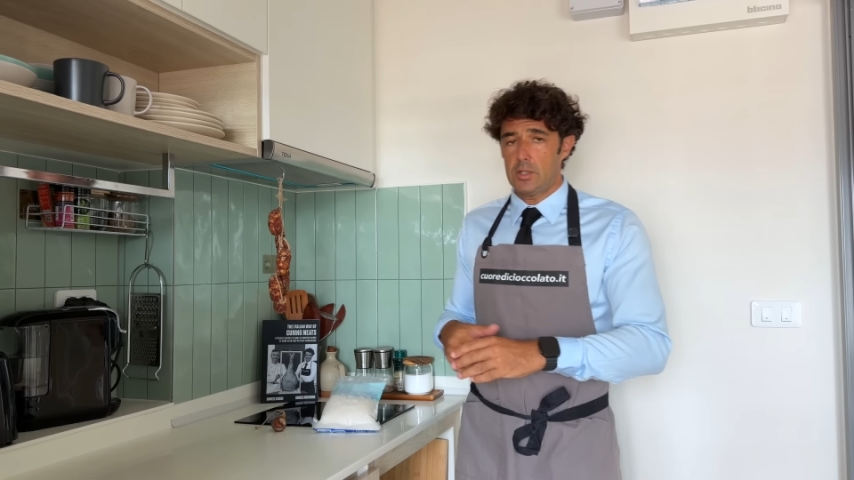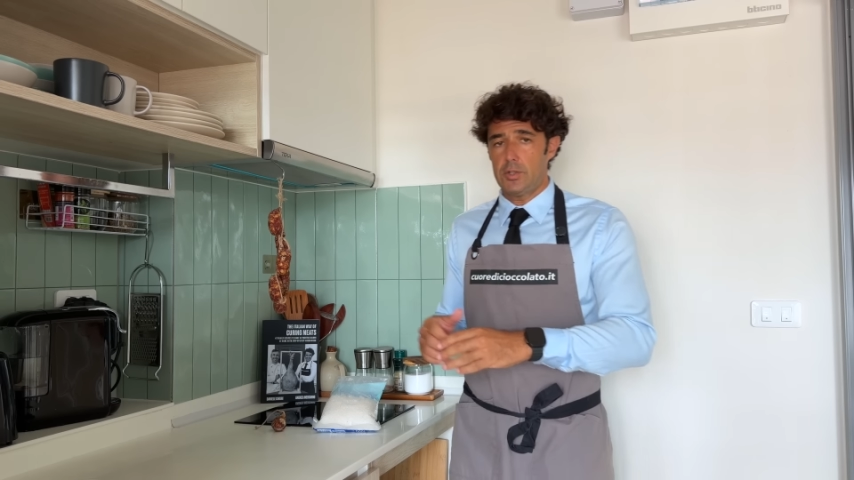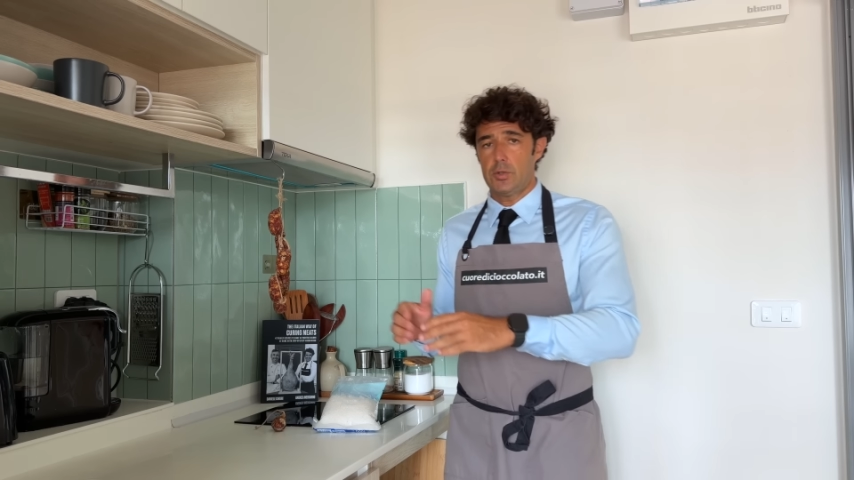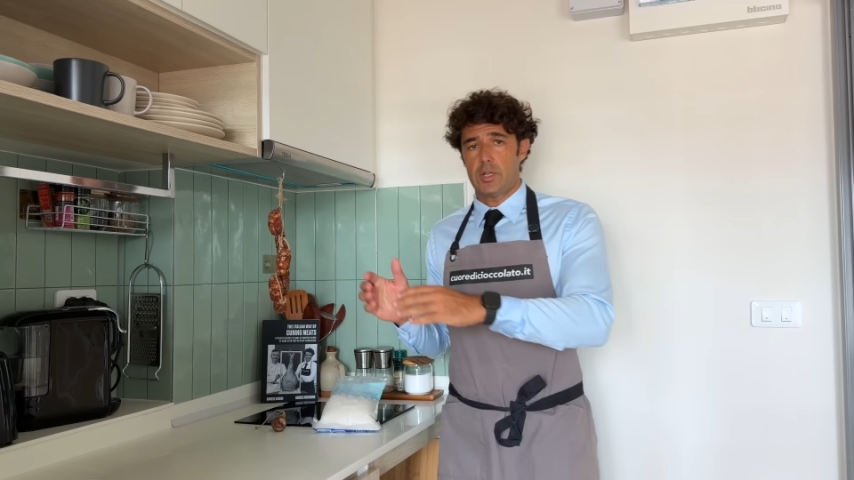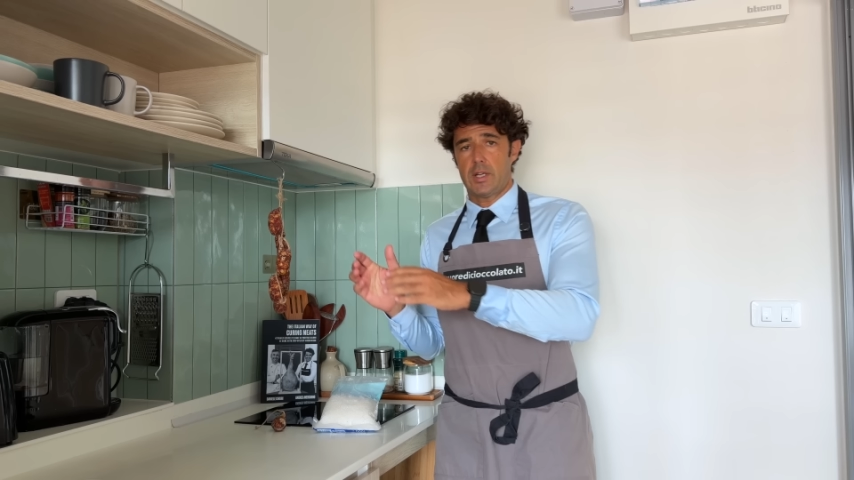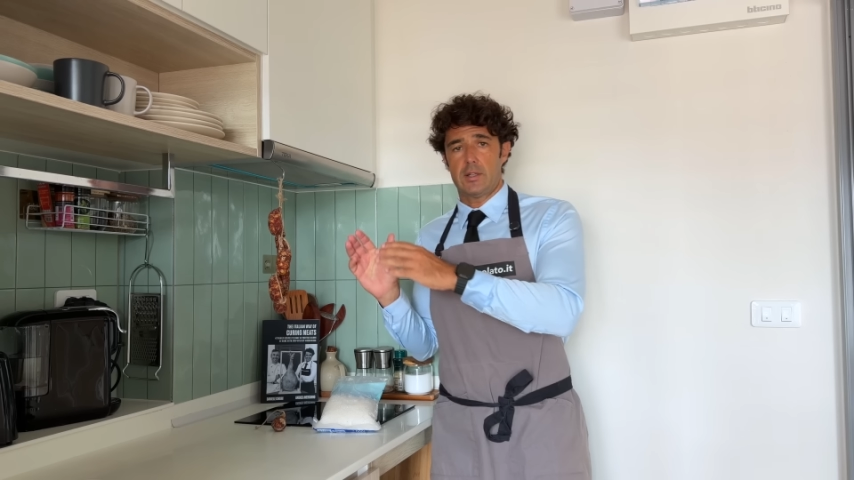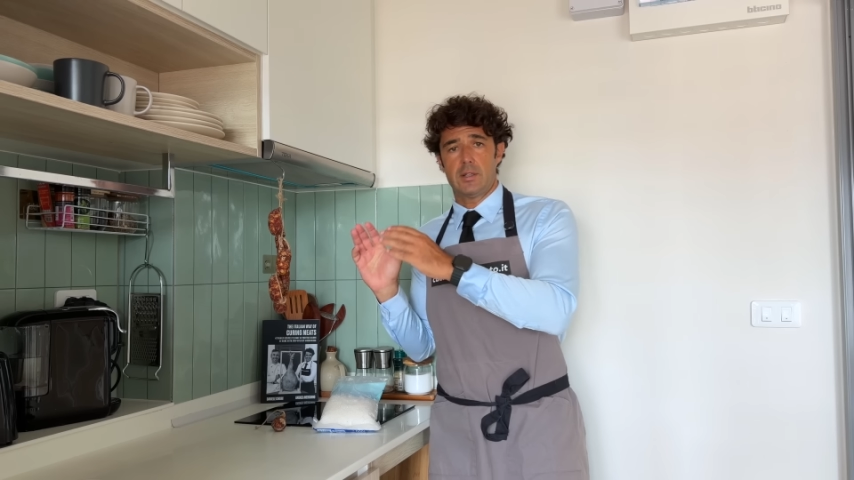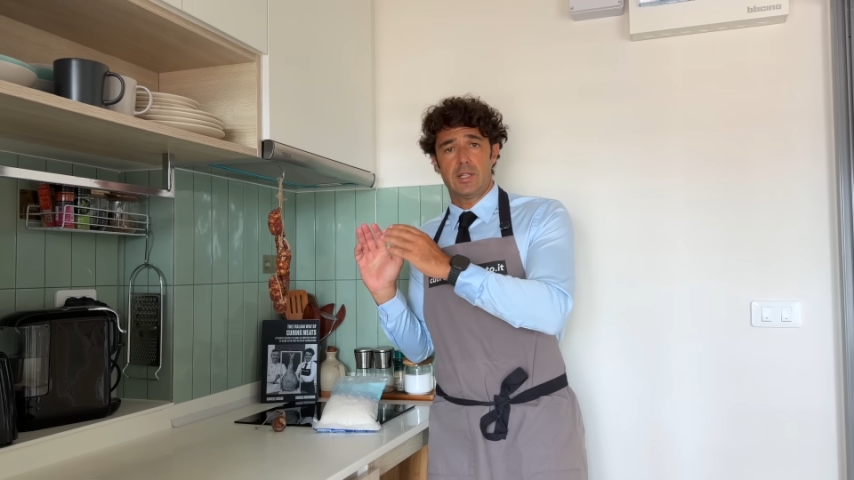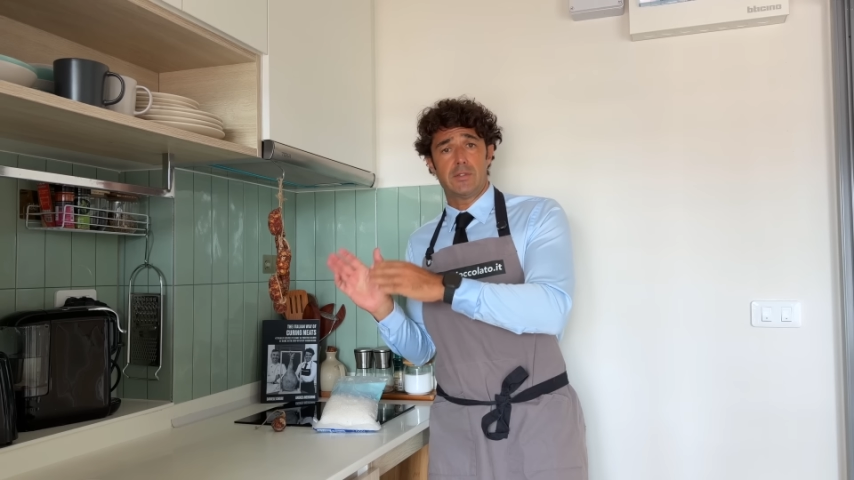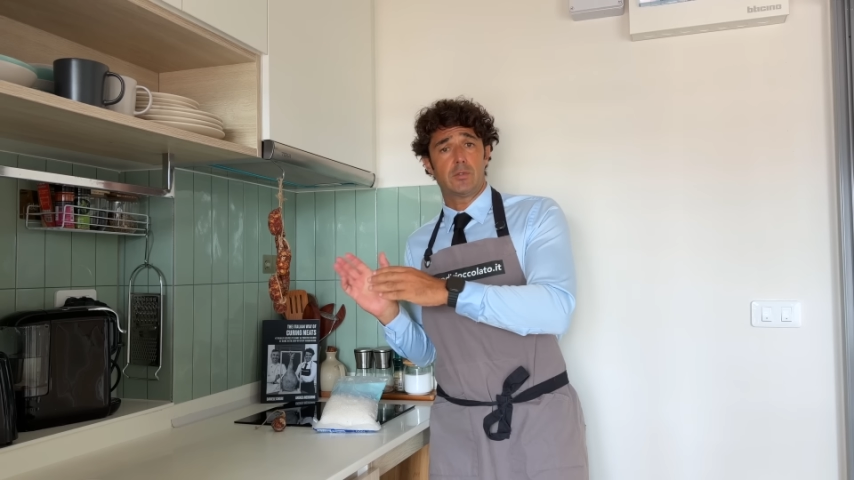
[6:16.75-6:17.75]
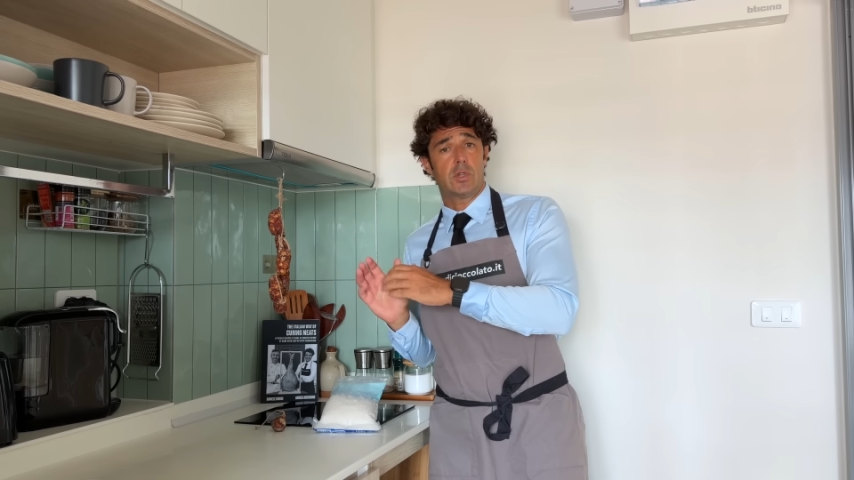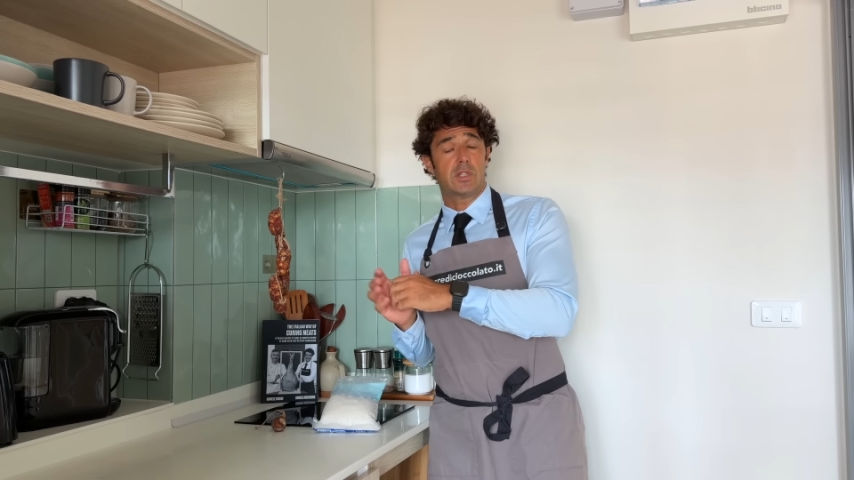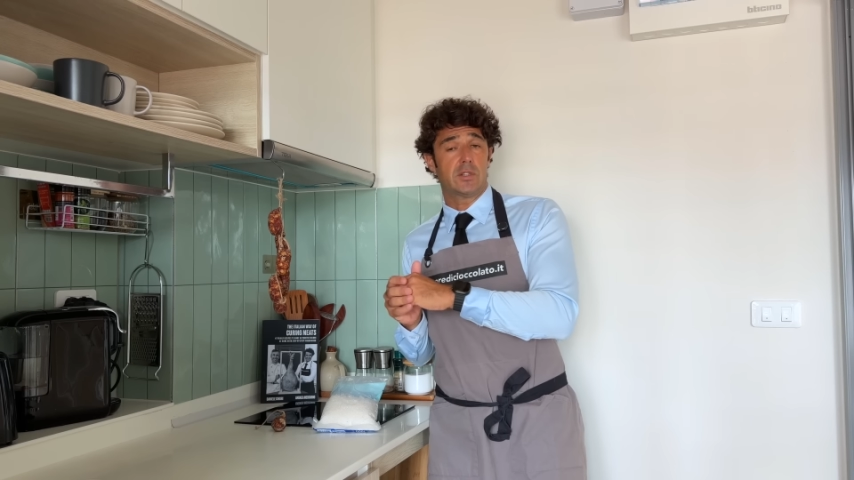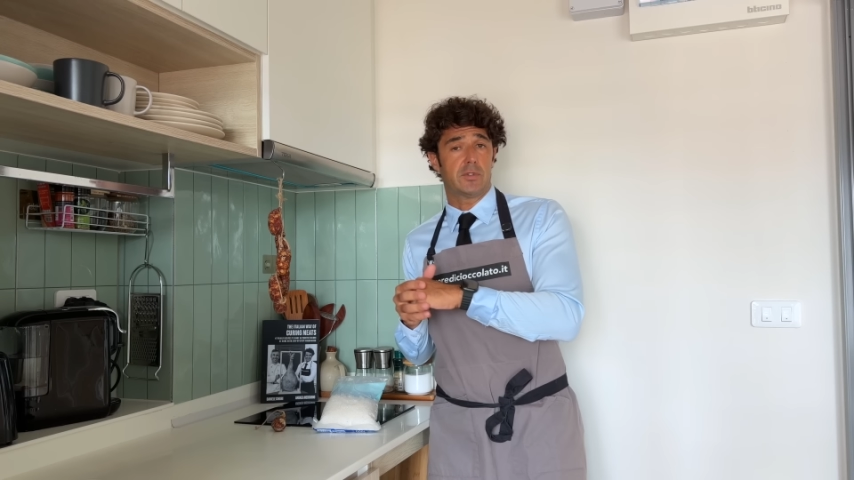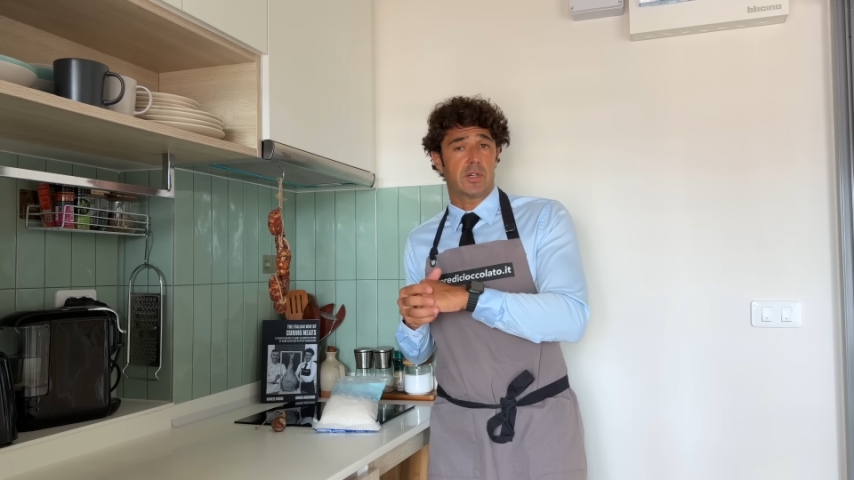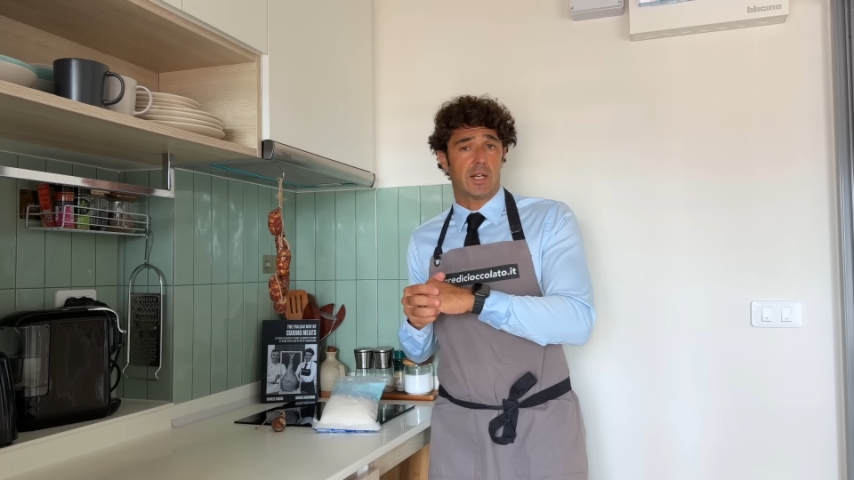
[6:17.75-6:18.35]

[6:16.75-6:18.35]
you can leave 24